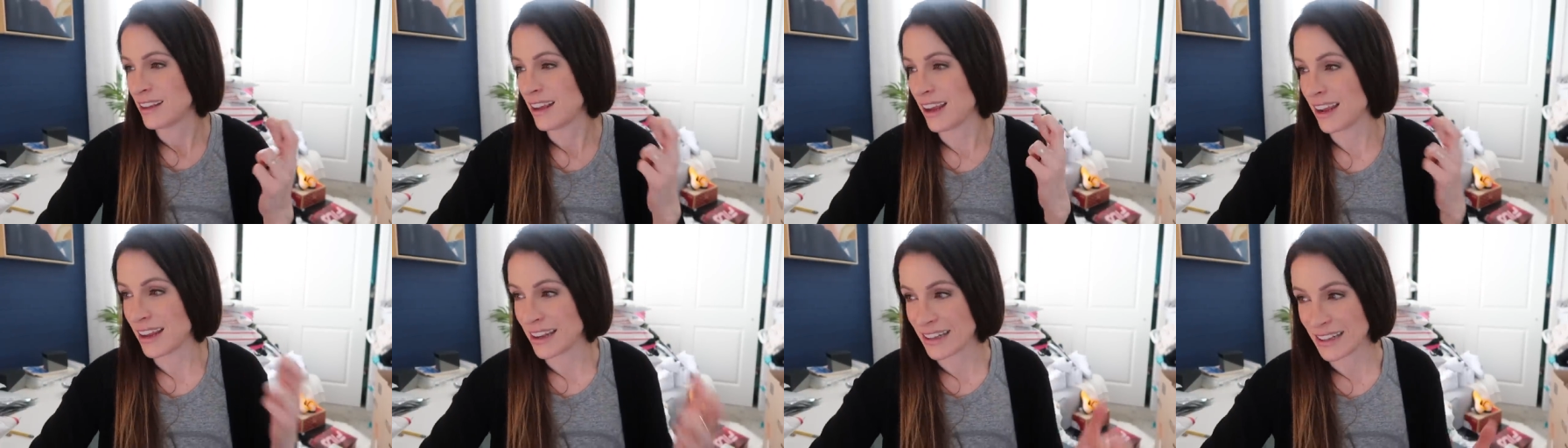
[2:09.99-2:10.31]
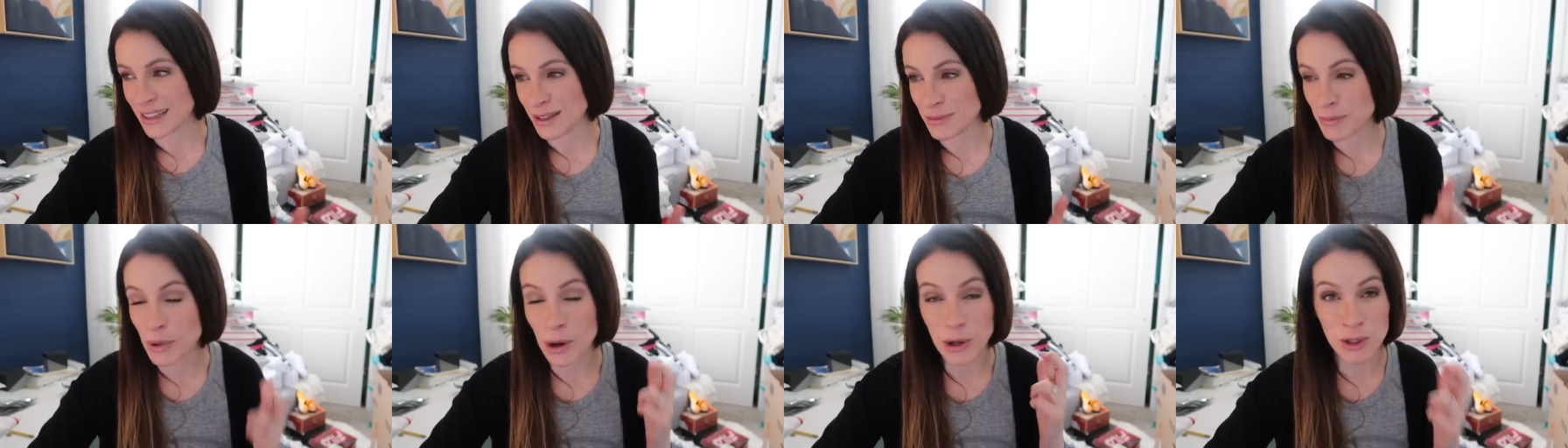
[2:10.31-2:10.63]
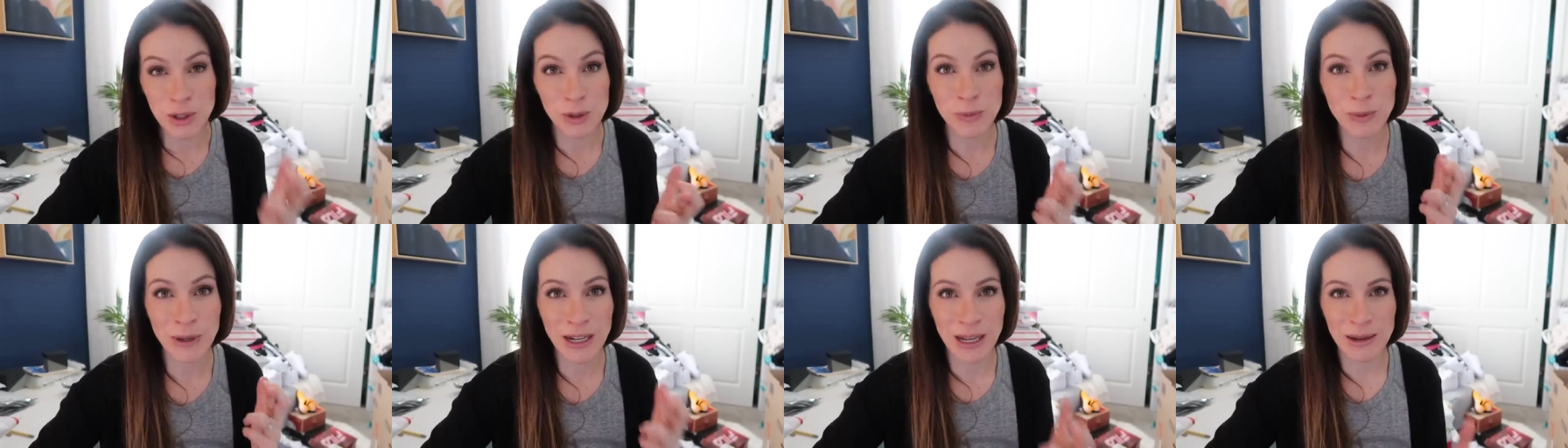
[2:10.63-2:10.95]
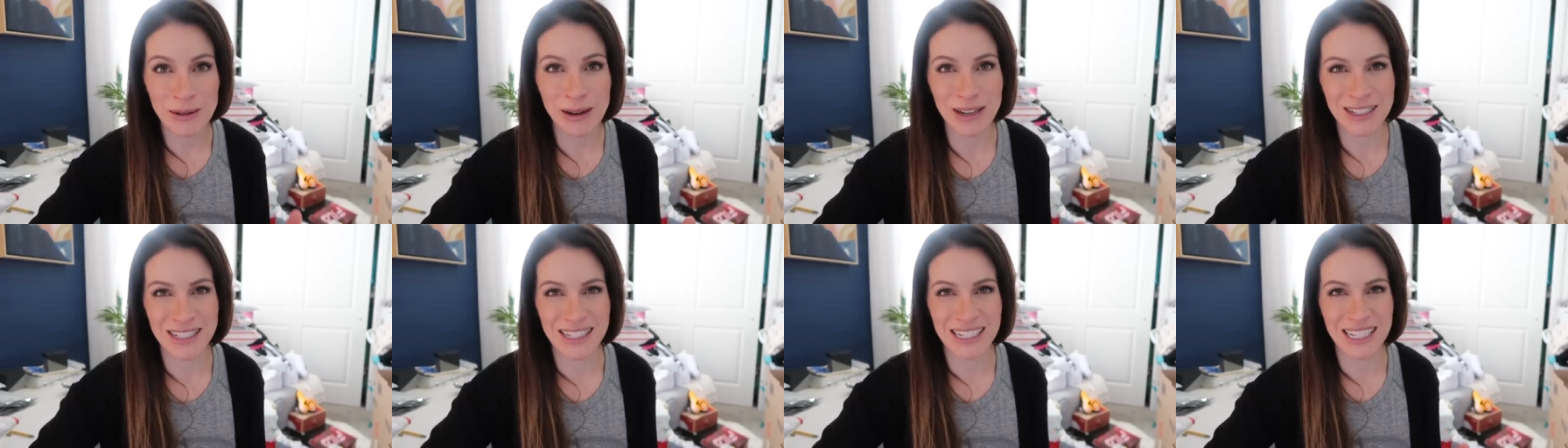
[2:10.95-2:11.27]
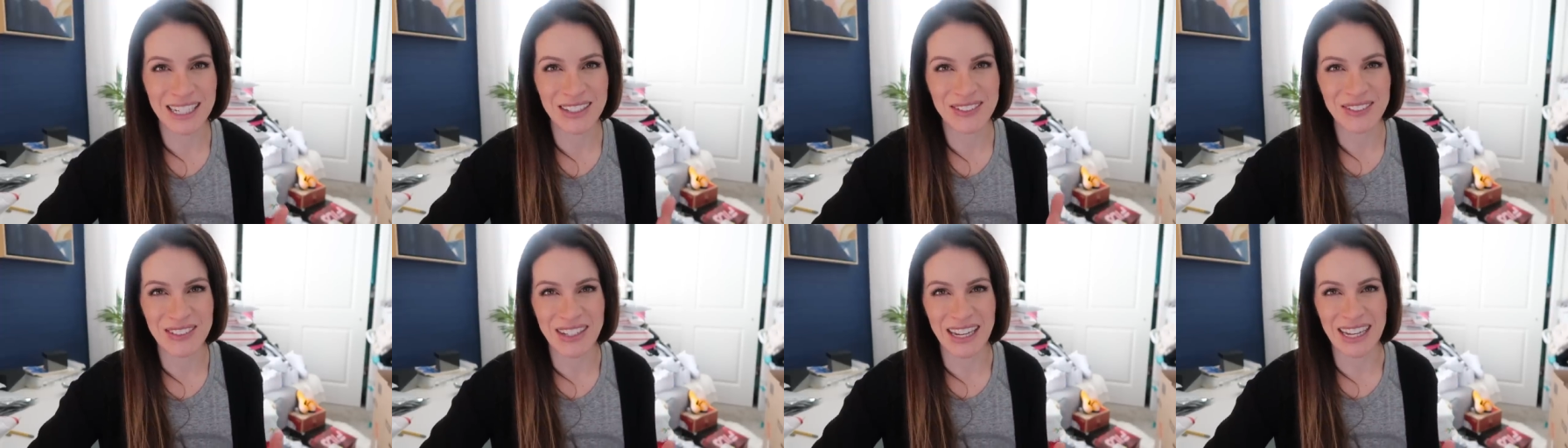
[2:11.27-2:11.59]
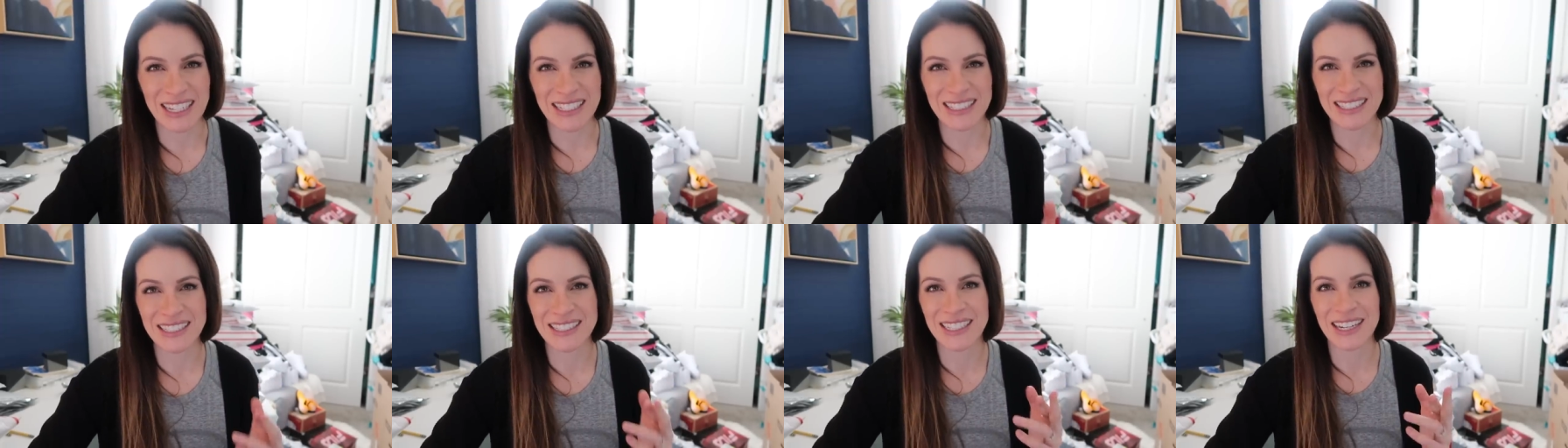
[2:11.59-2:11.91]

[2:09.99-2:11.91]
And postal pickup hasn't come yet,